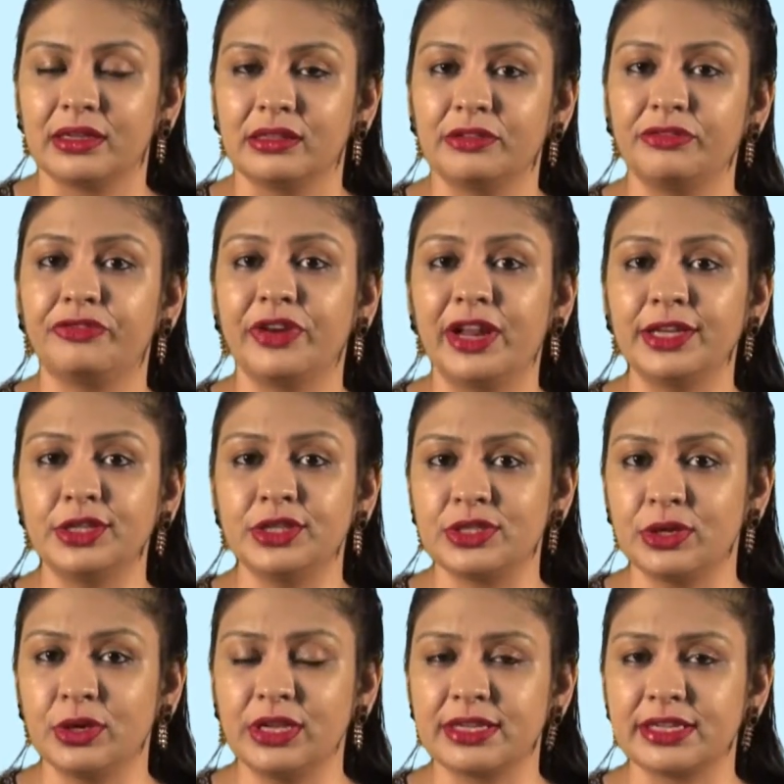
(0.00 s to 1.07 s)
the French
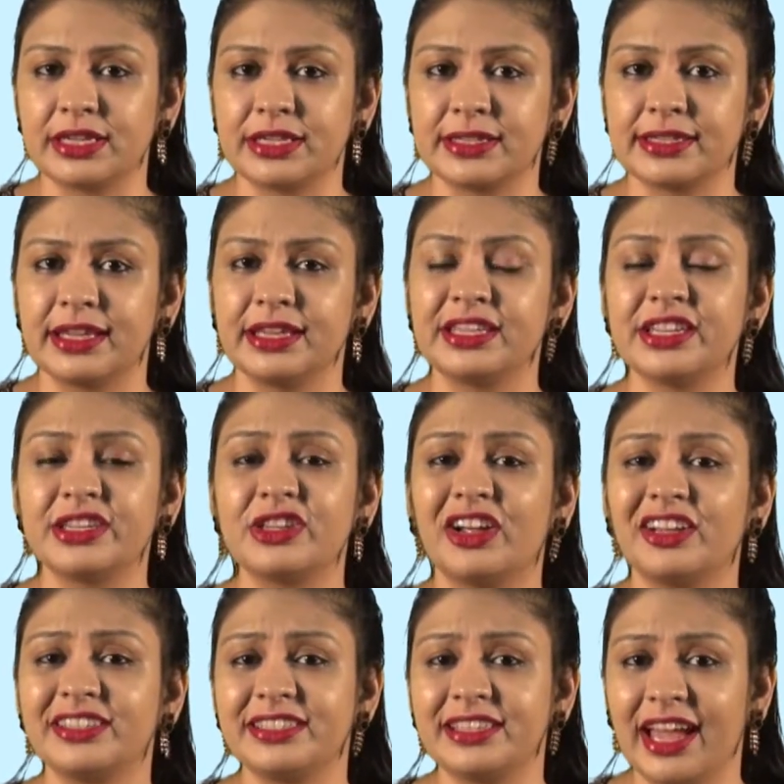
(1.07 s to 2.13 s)
soldiers did
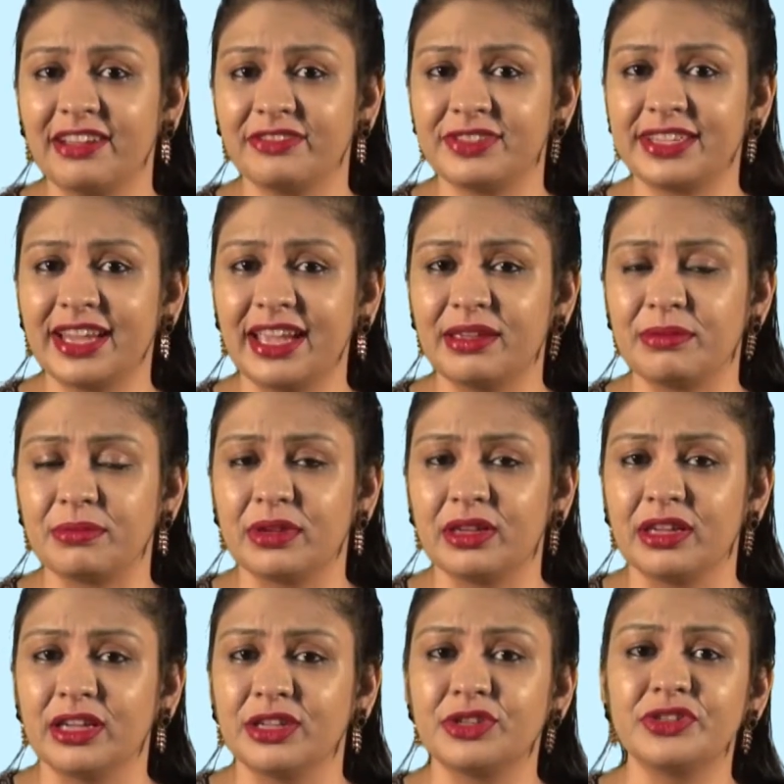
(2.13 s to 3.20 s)
not have time
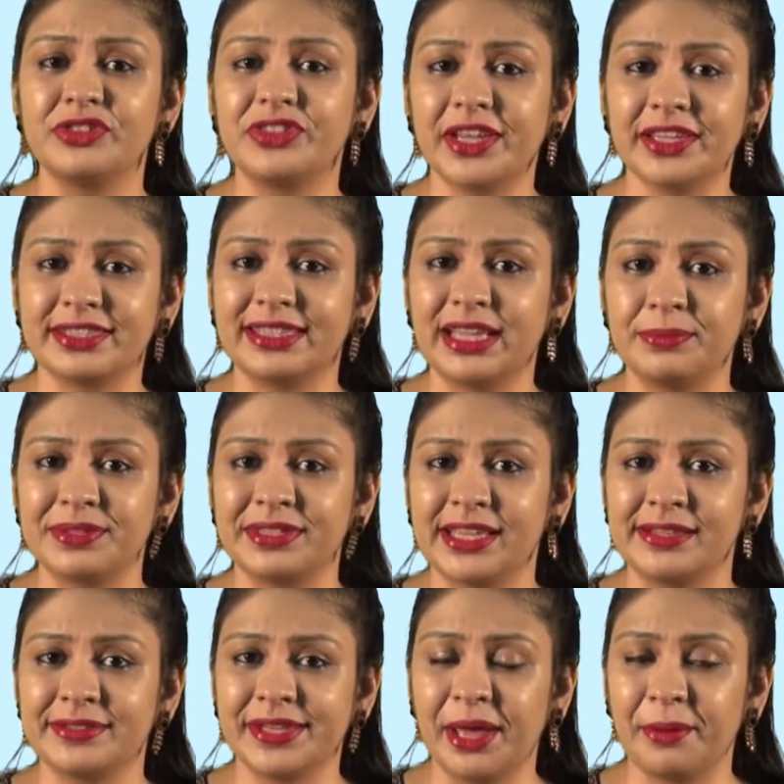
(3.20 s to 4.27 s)
to dress
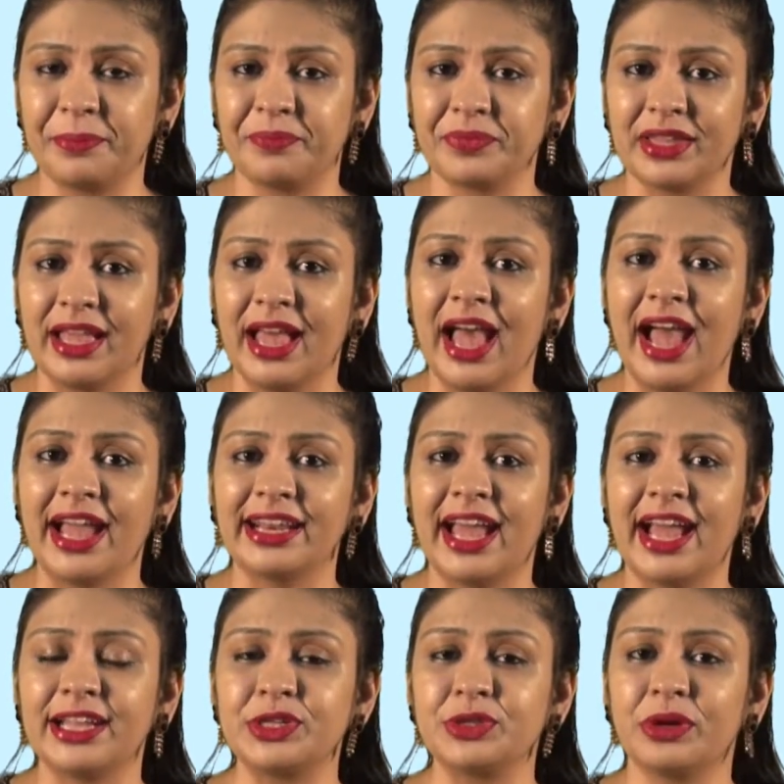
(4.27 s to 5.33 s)
themselves up and
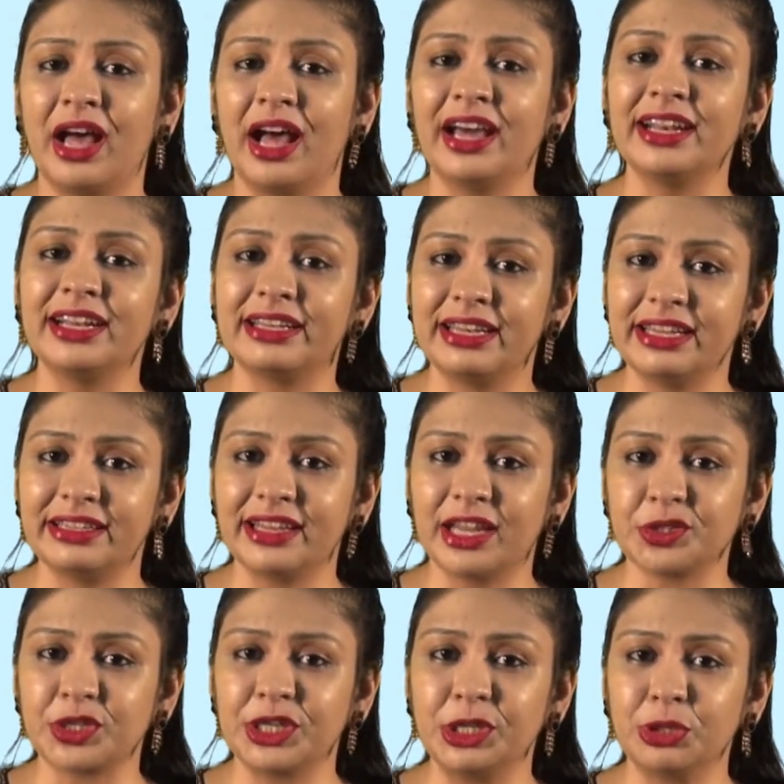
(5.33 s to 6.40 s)
had to hurriedly
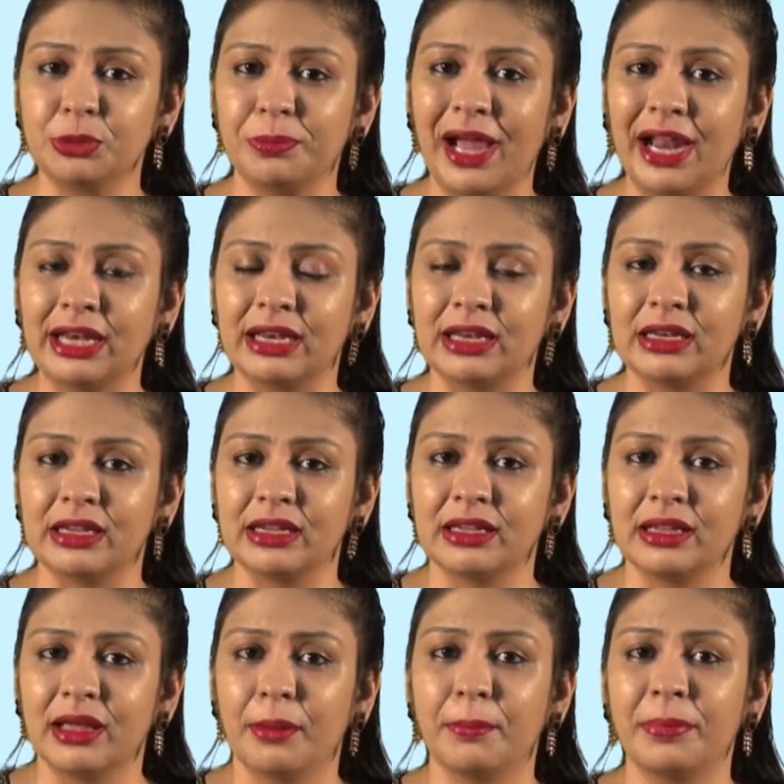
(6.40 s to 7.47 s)
rush into battle
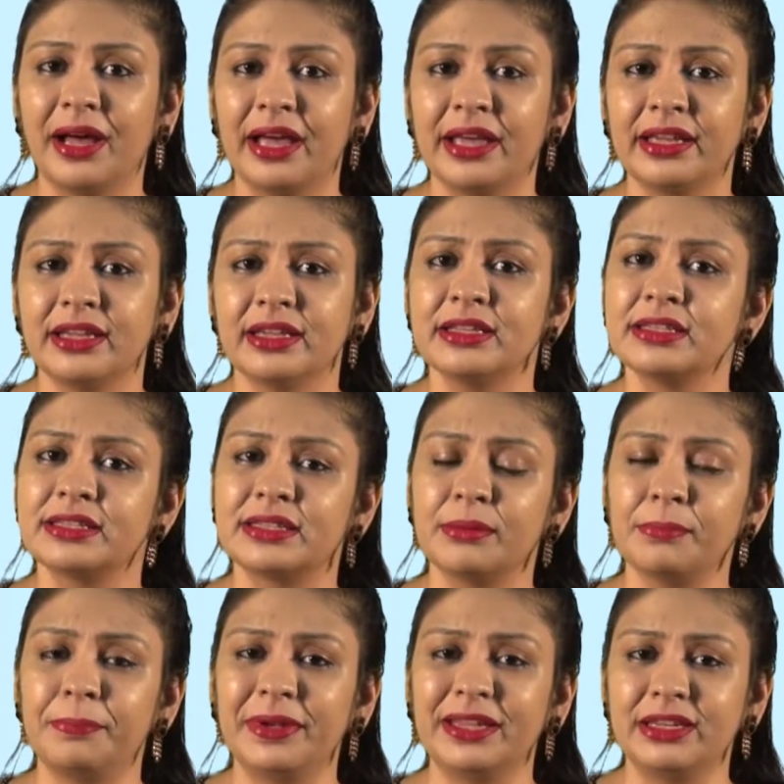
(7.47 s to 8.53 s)
by
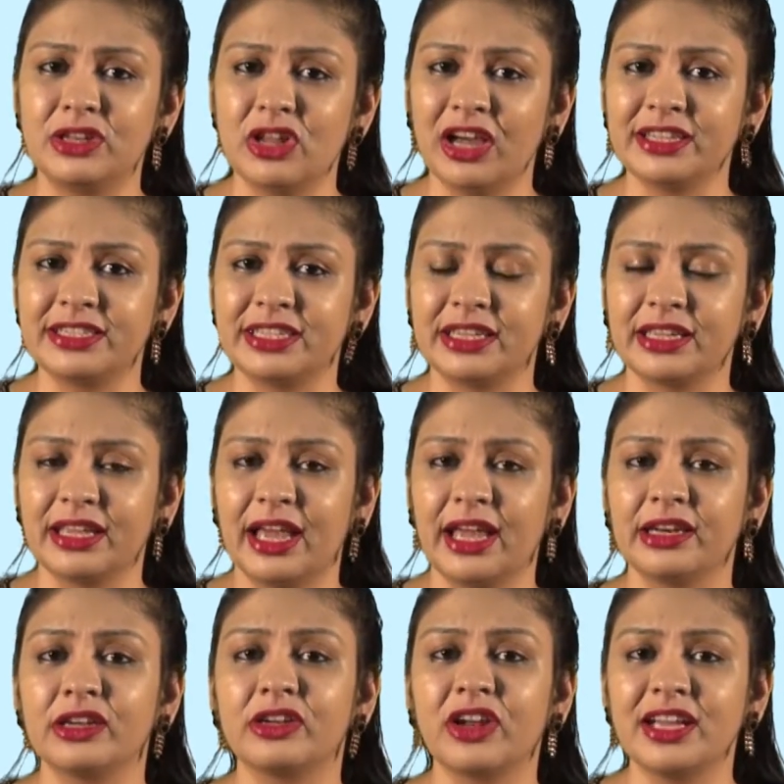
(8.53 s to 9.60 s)
simply knotting
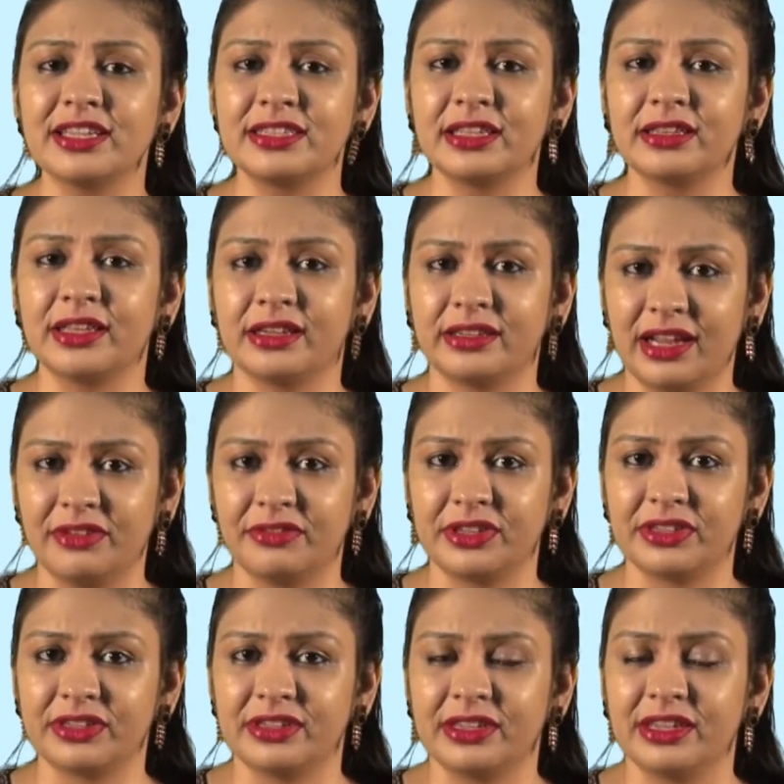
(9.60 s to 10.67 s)
and crossing the
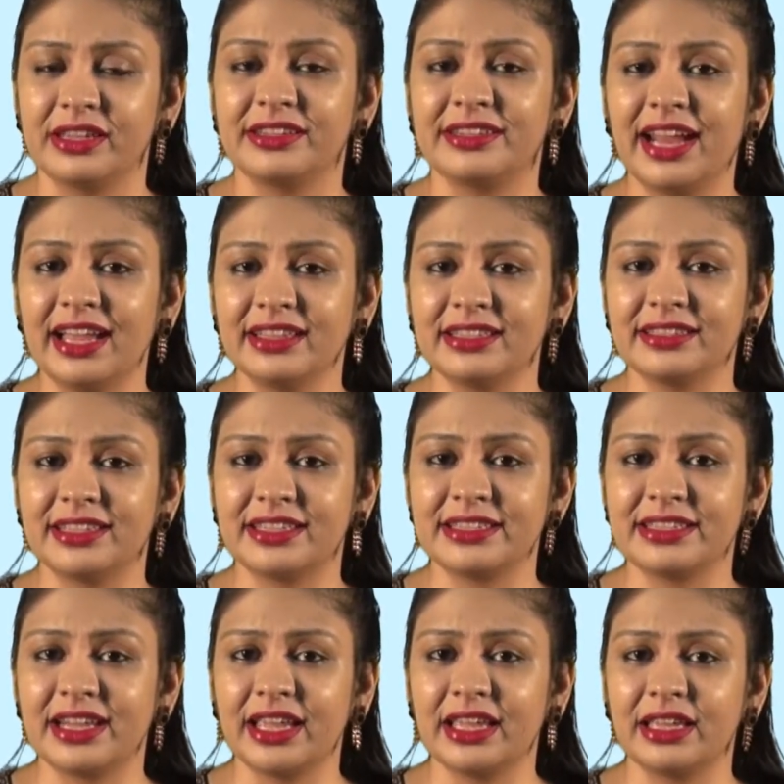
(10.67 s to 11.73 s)
cravat rather than
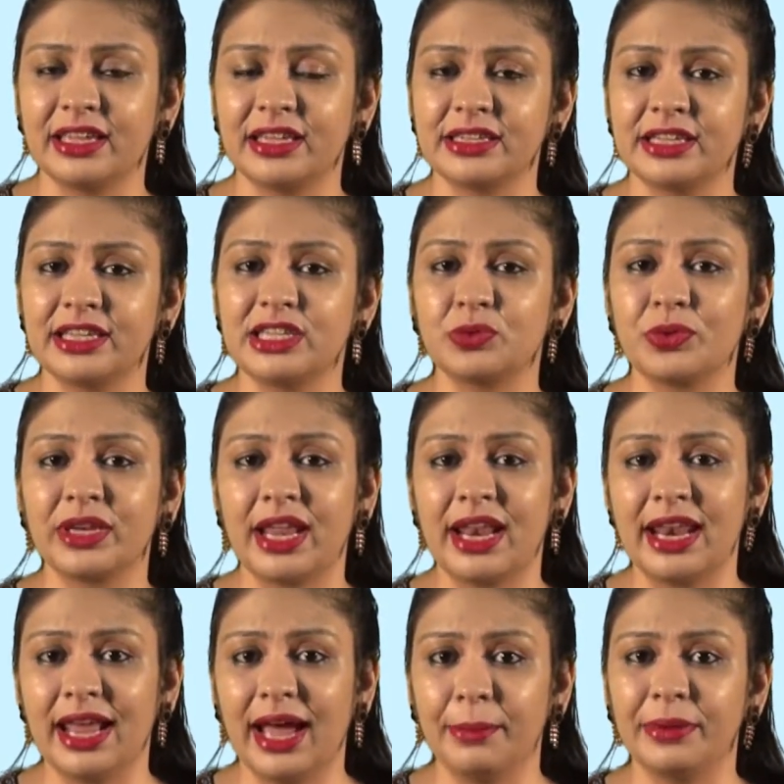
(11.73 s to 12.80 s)
tying it into an
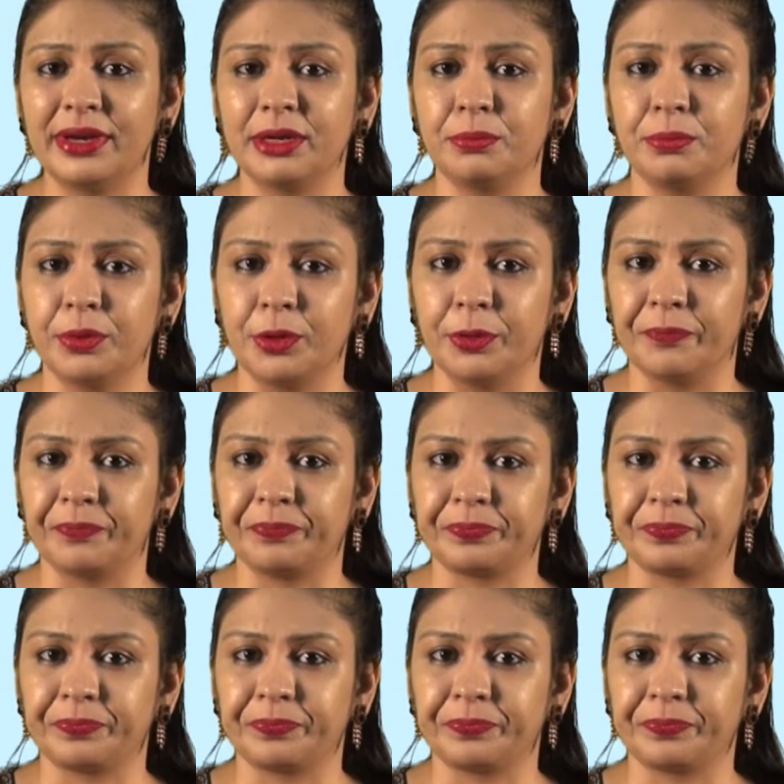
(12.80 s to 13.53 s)
elaborate bow.